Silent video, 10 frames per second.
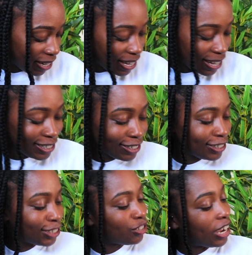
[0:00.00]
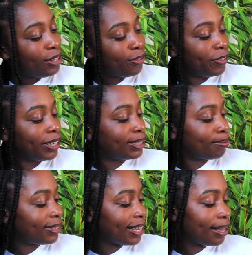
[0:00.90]
you know, it's good to try new things
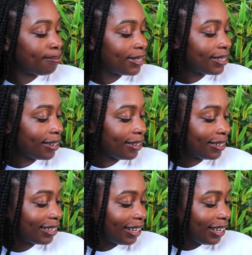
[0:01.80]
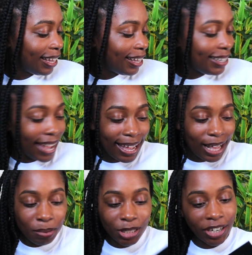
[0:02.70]
sometimes, so yeah,
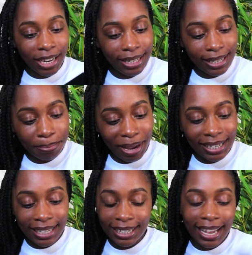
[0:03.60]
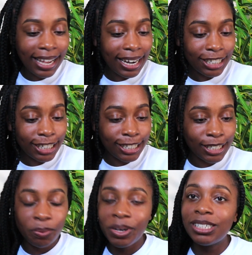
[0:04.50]
I'll be trying these magnetic eyelashes.
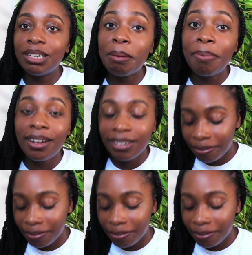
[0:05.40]
When I told my partner,